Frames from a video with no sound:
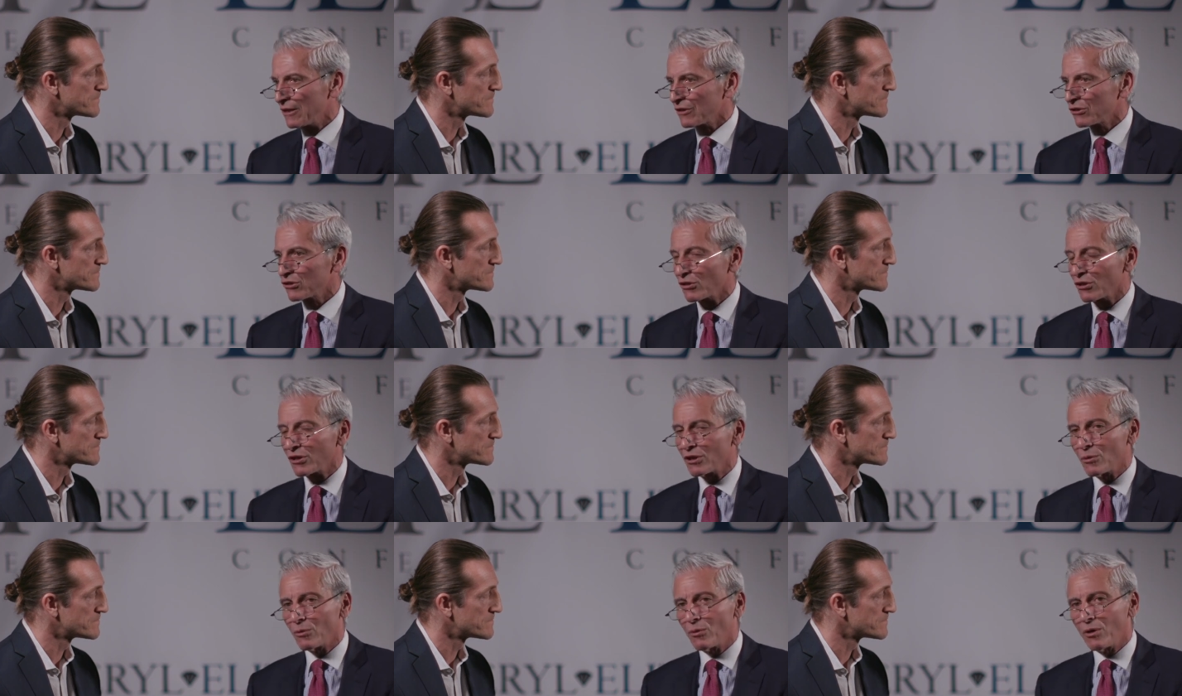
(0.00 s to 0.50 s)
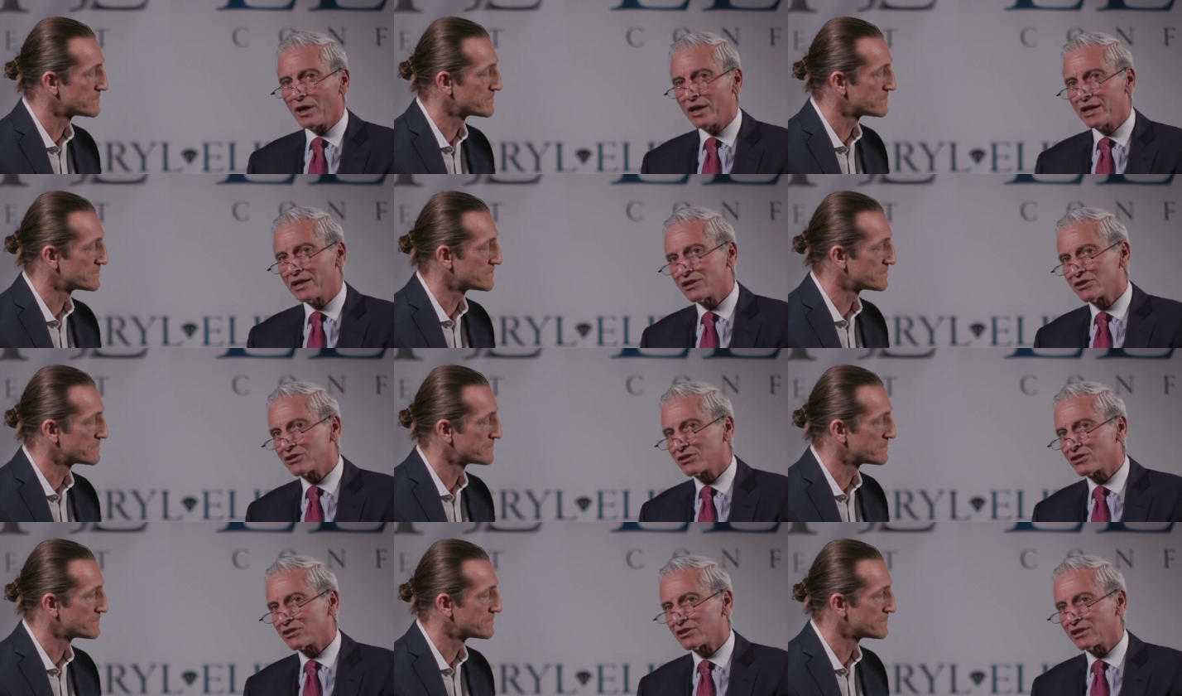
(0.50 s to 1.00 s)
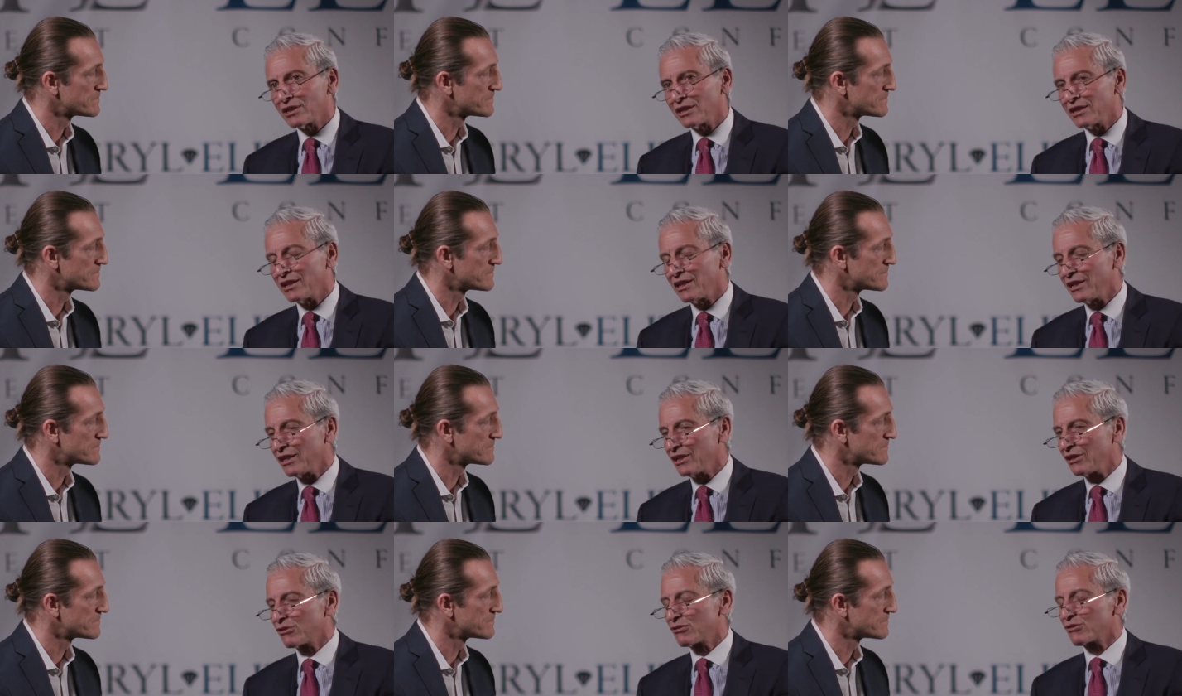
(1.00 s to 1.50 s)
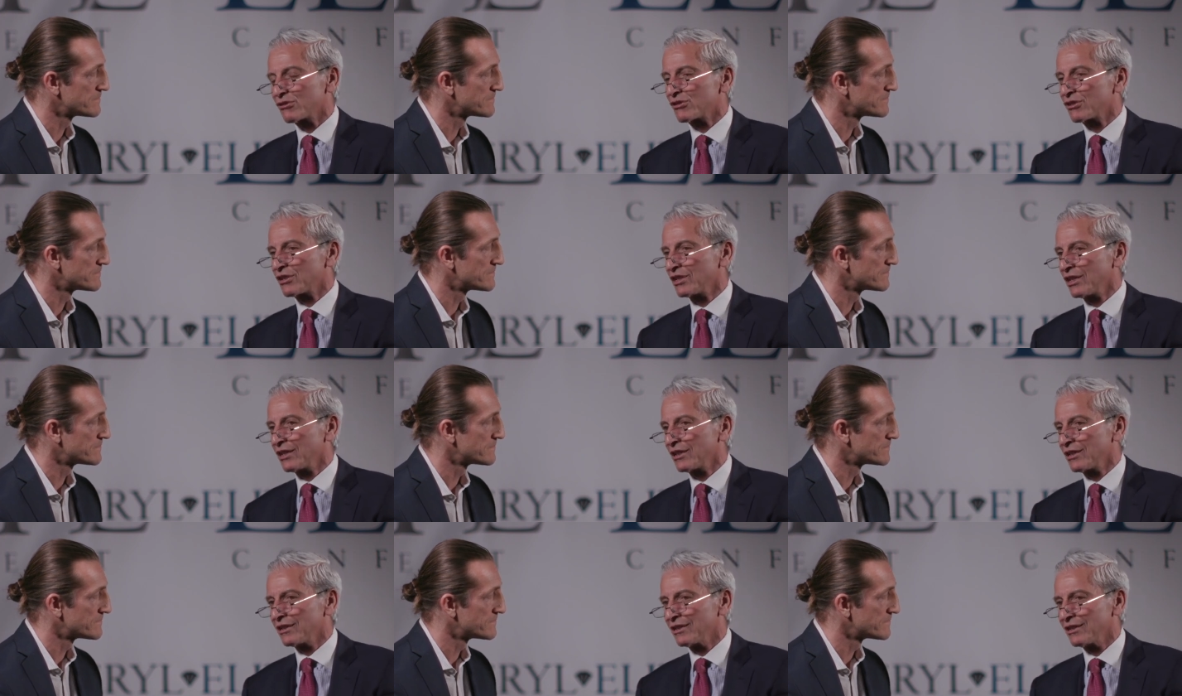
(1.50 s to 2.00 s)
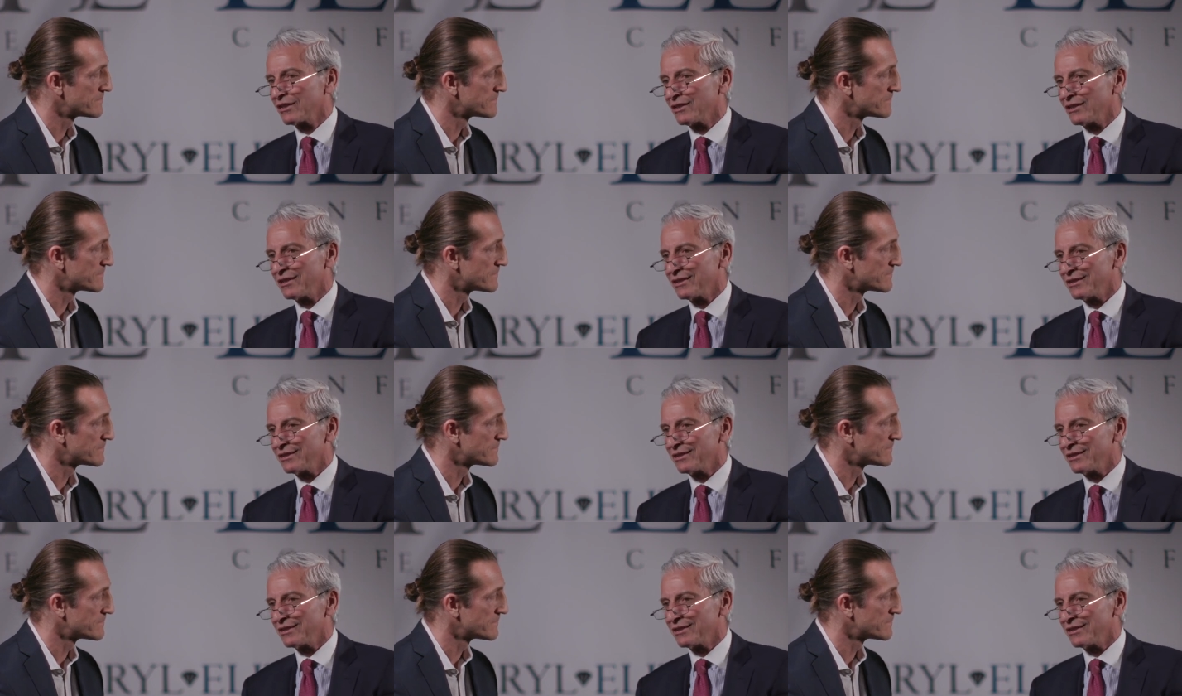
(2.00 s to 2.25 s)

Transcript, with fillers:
Speaker 1: So now why is it an interesting